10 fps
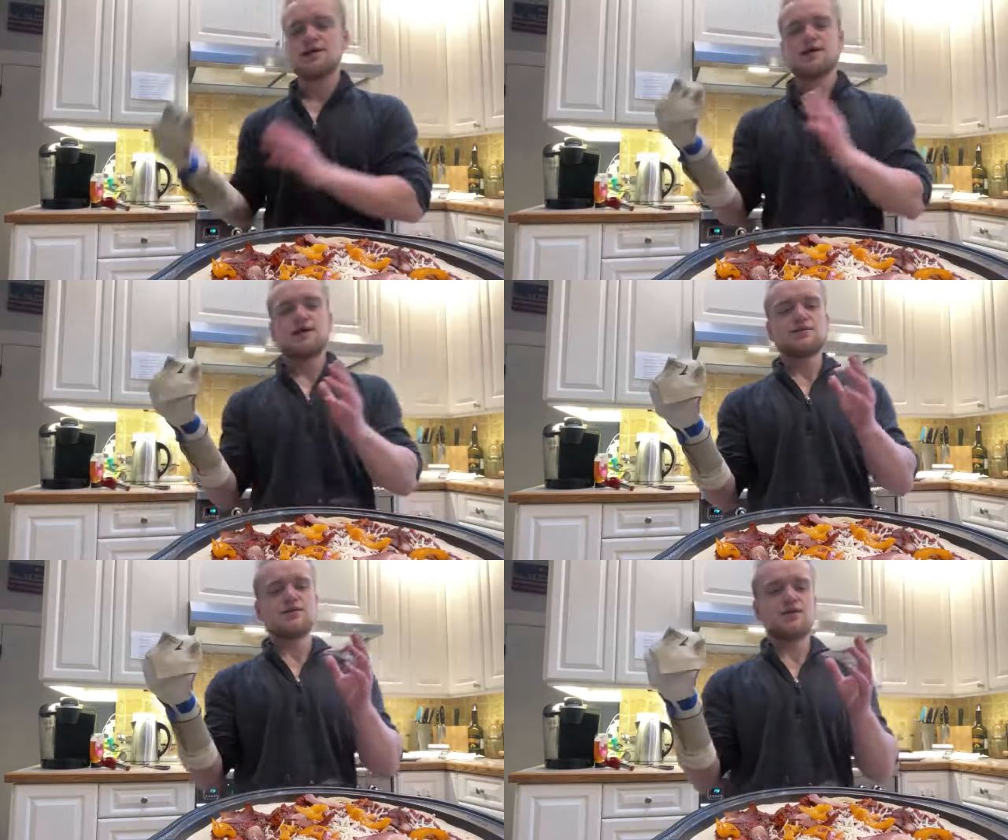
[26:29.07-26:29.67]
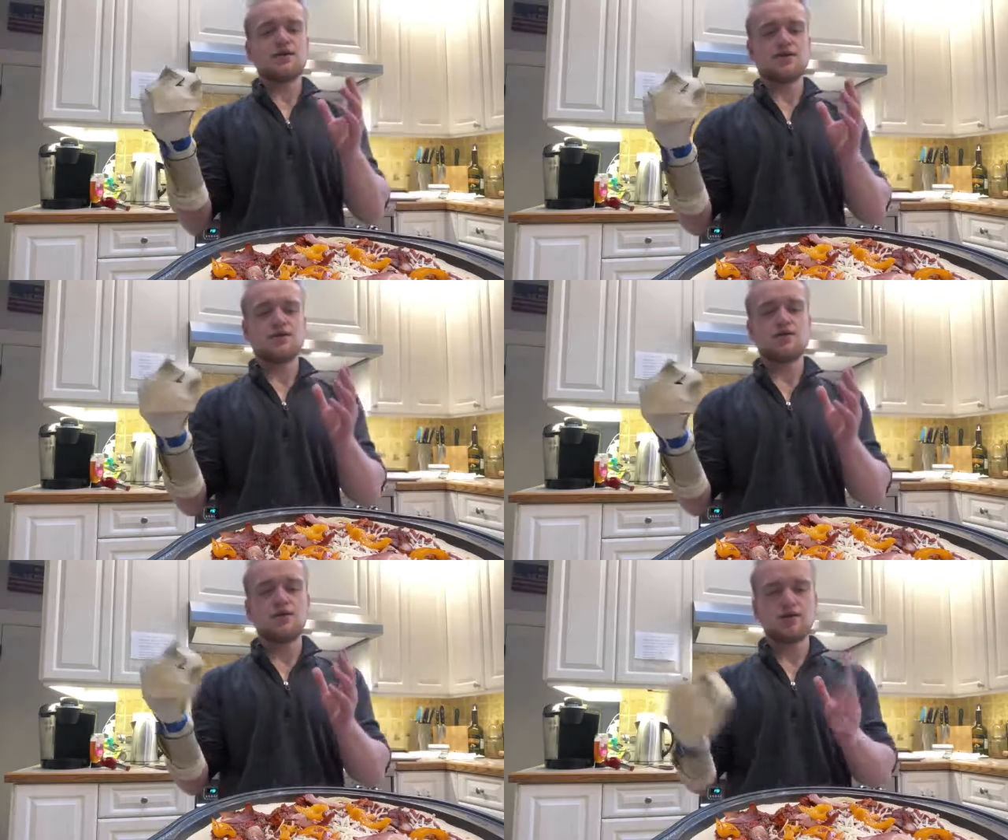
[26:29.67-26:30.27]
I also think
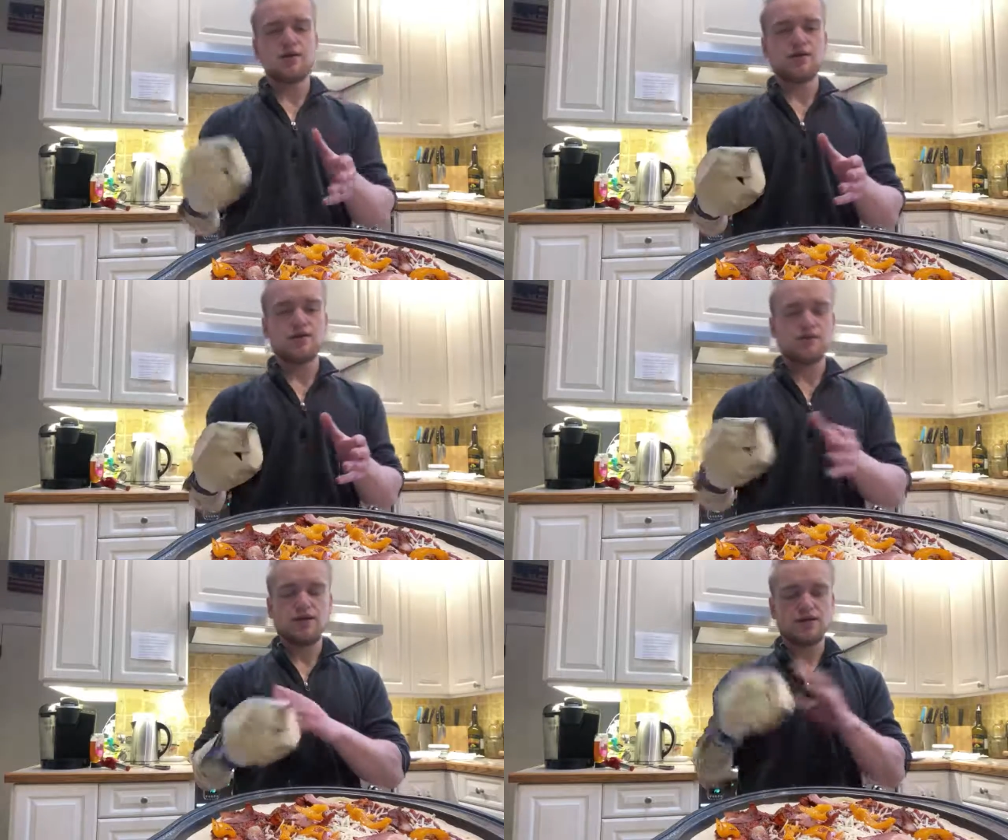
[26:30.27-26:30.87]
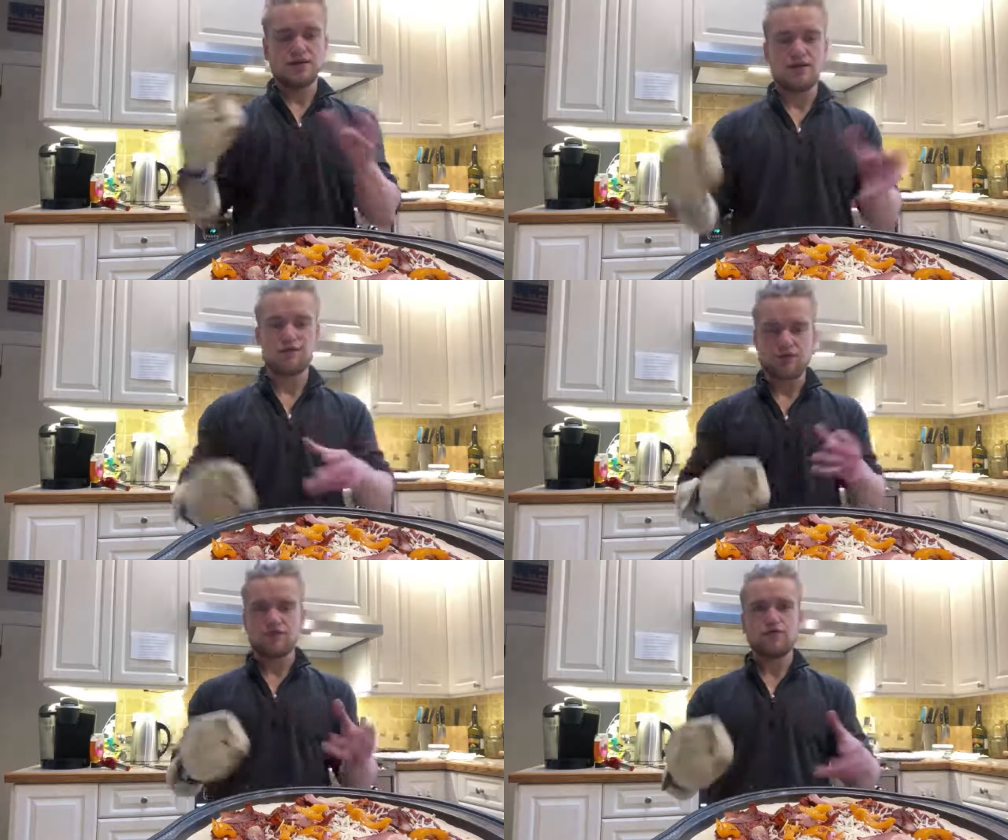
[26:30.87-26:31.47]
culinary or like
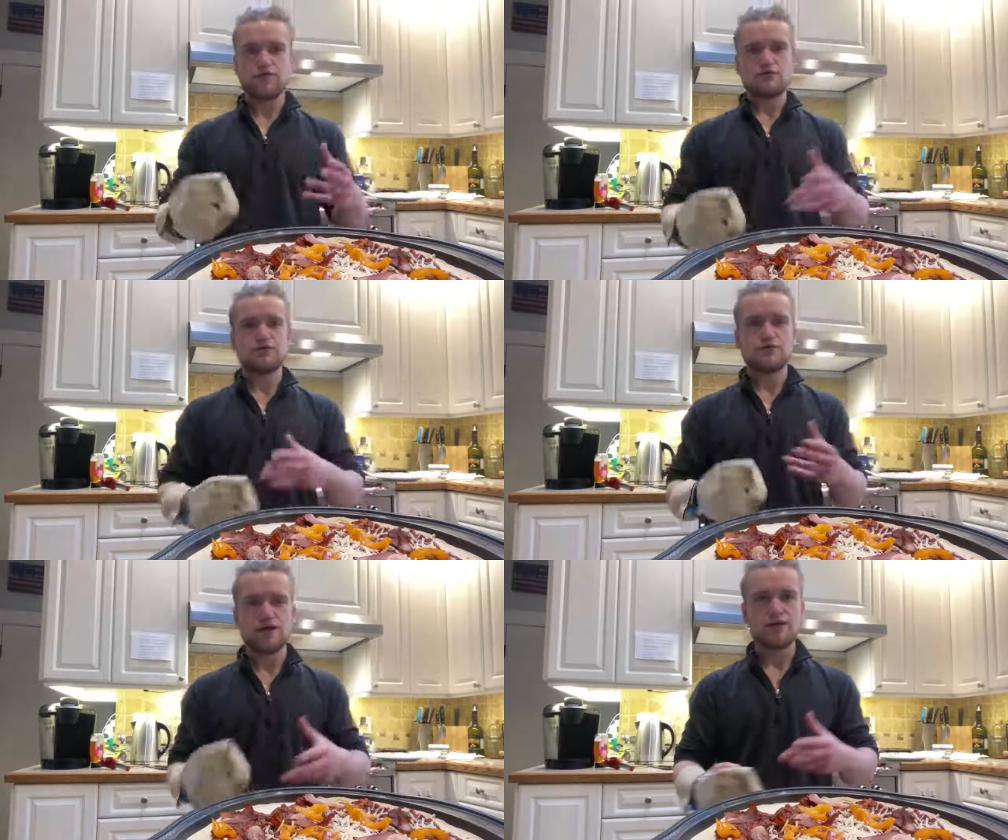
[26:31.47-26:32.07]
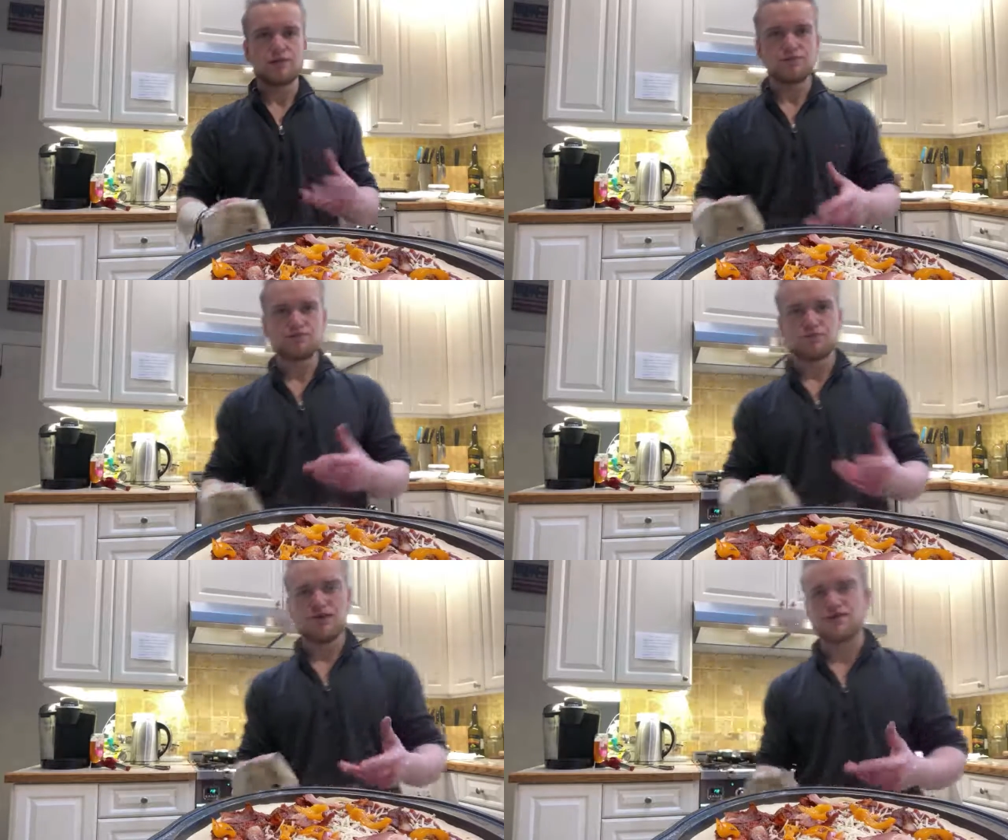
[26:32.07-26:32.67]
savory food and
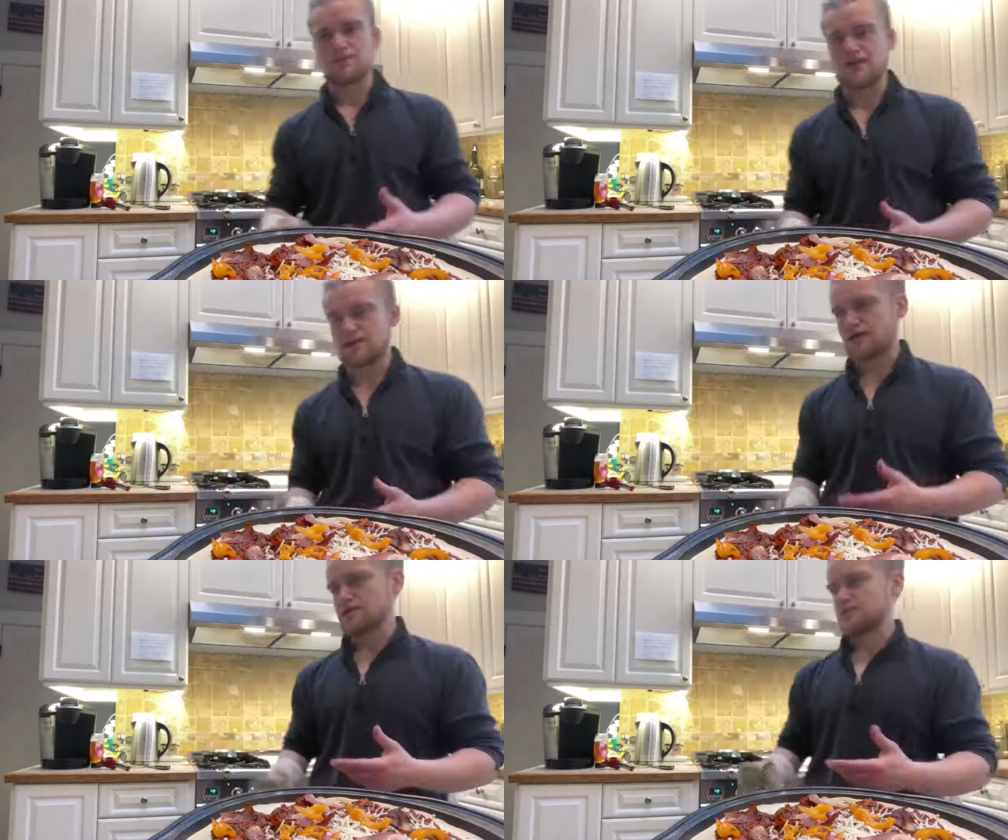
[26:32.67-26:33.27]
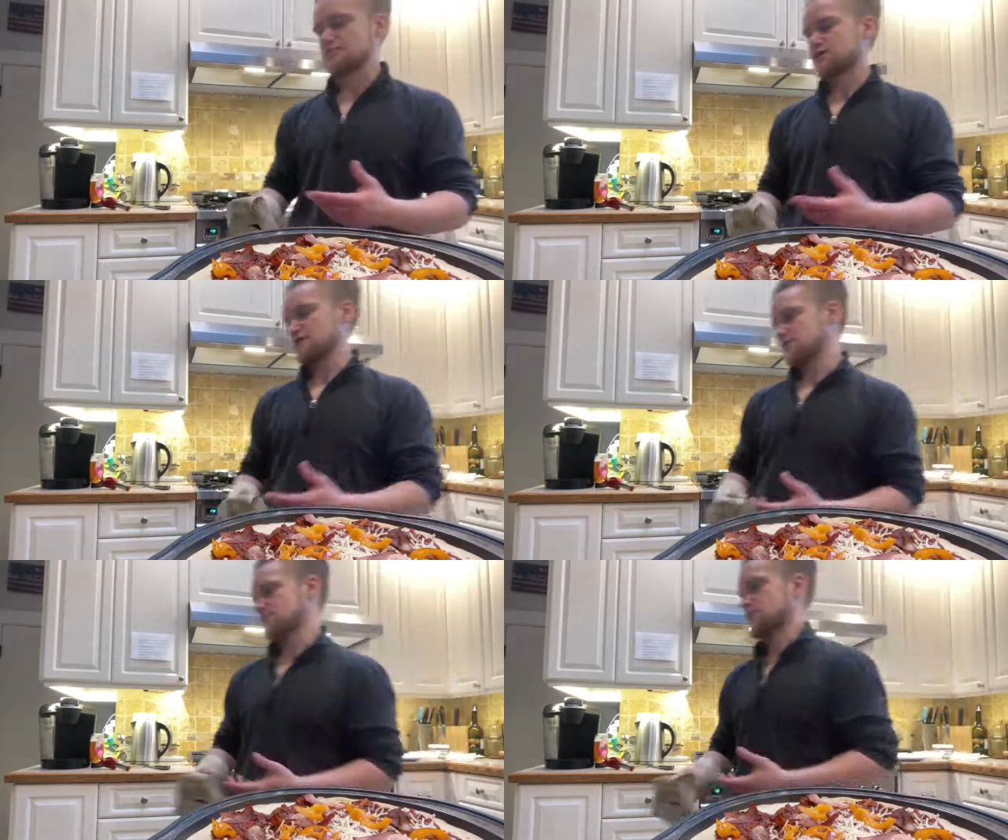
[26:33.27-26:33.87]
pizza making has its place
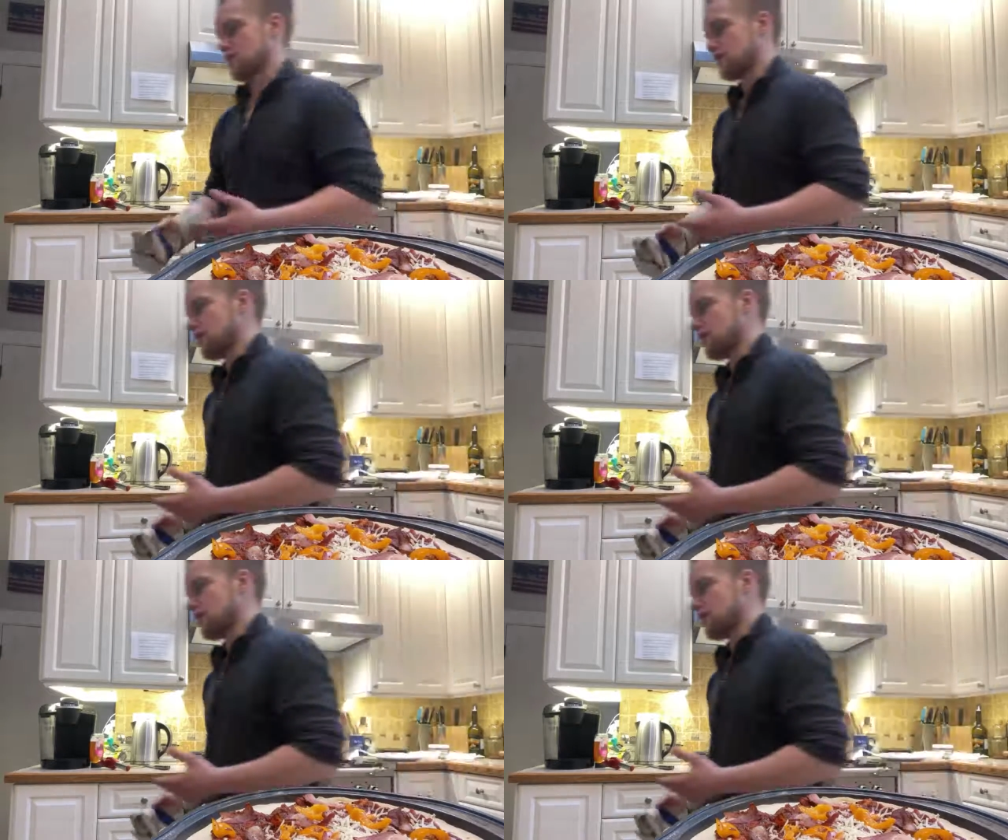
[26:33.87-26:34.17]
too. So